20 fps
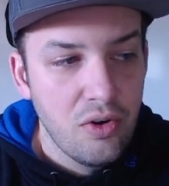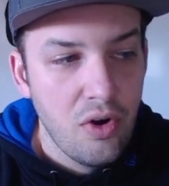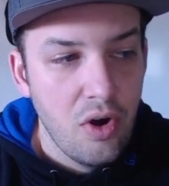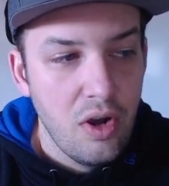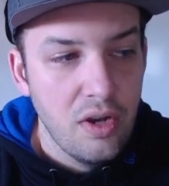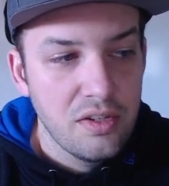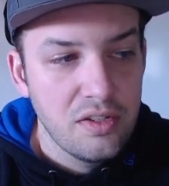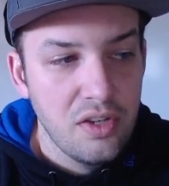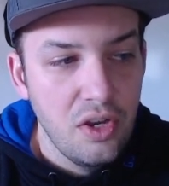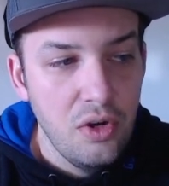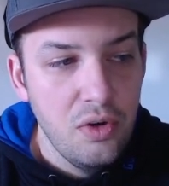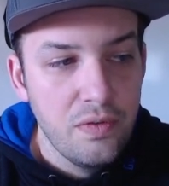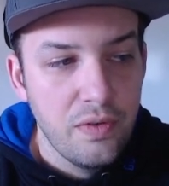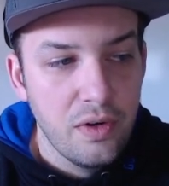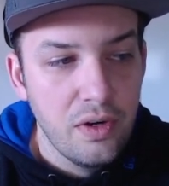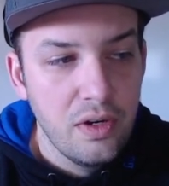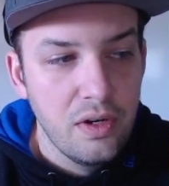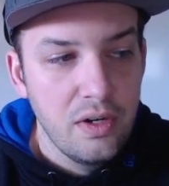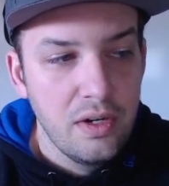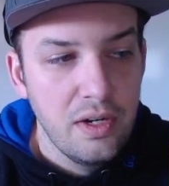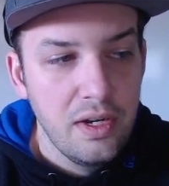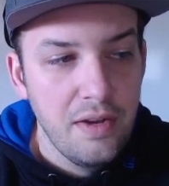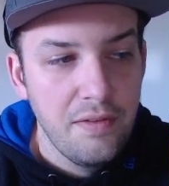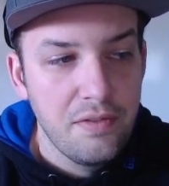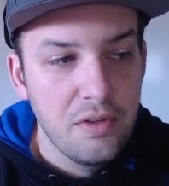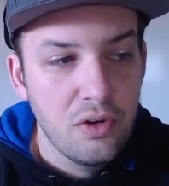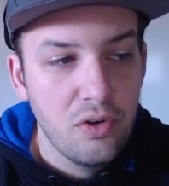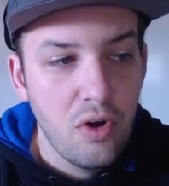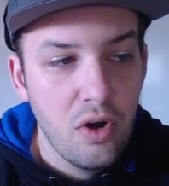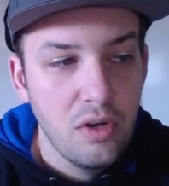cross over,
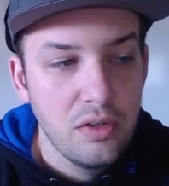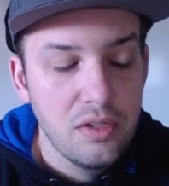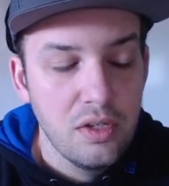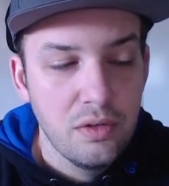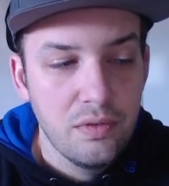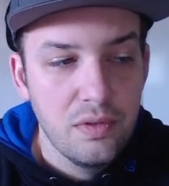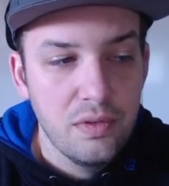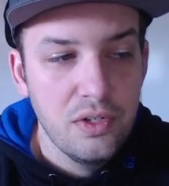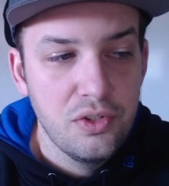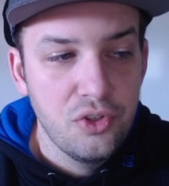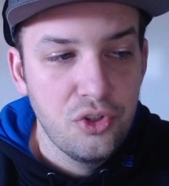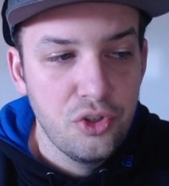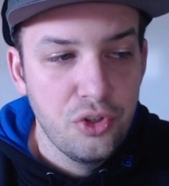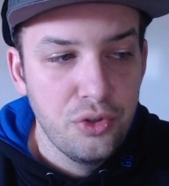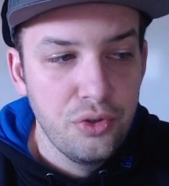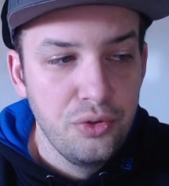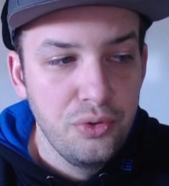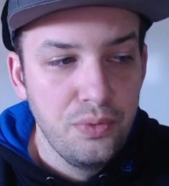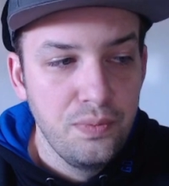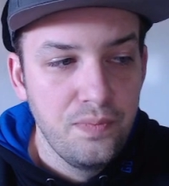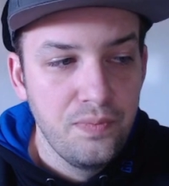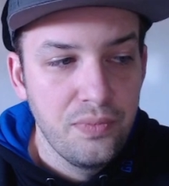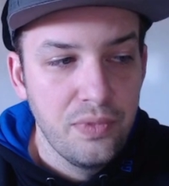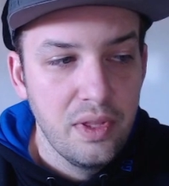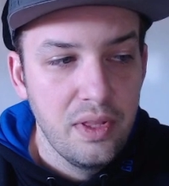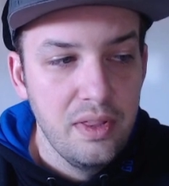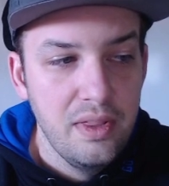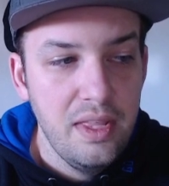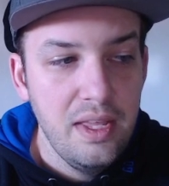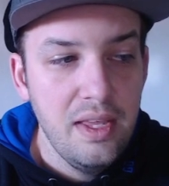if the crossover is true,
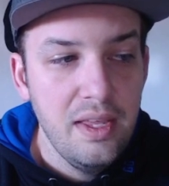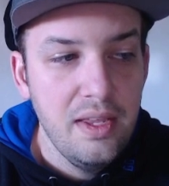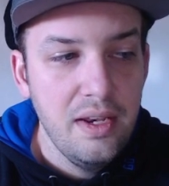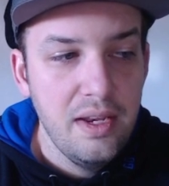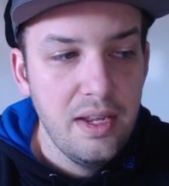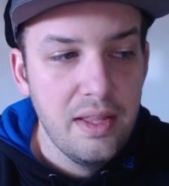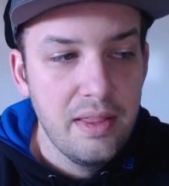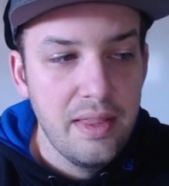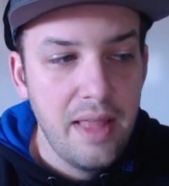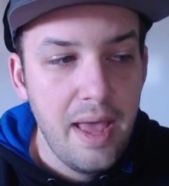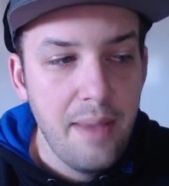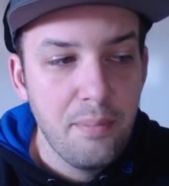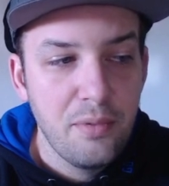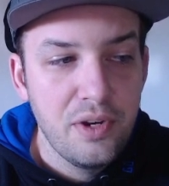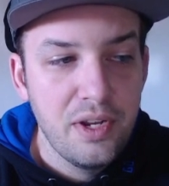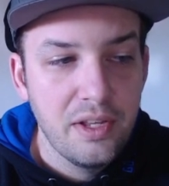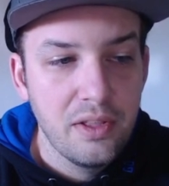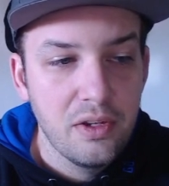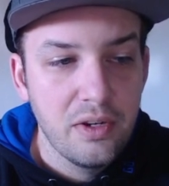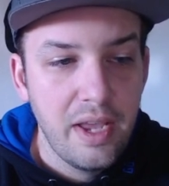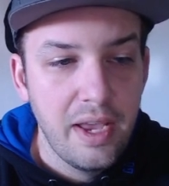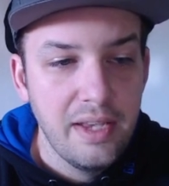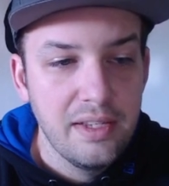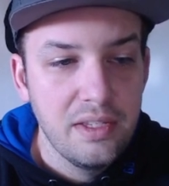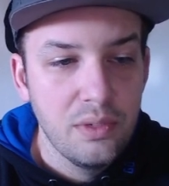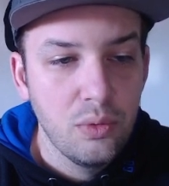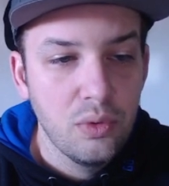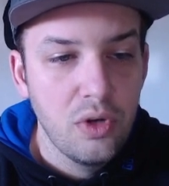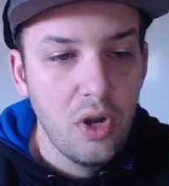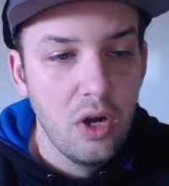then in that particular
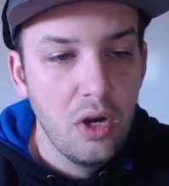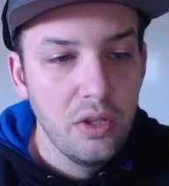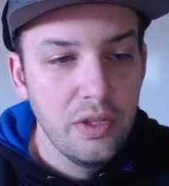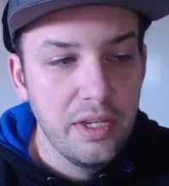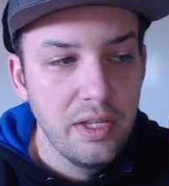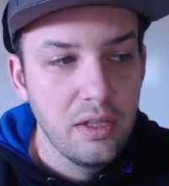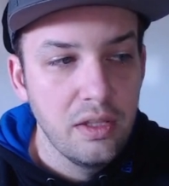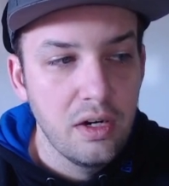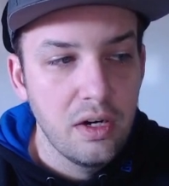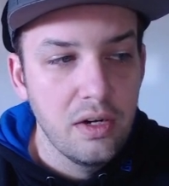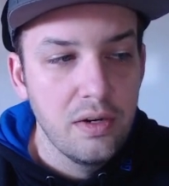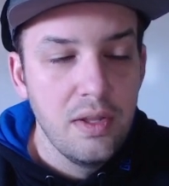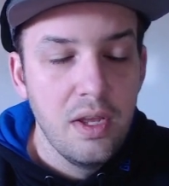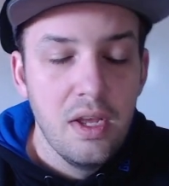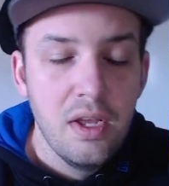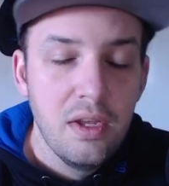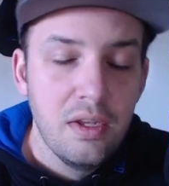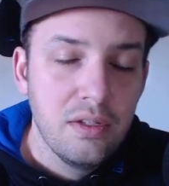case, it will call the alert.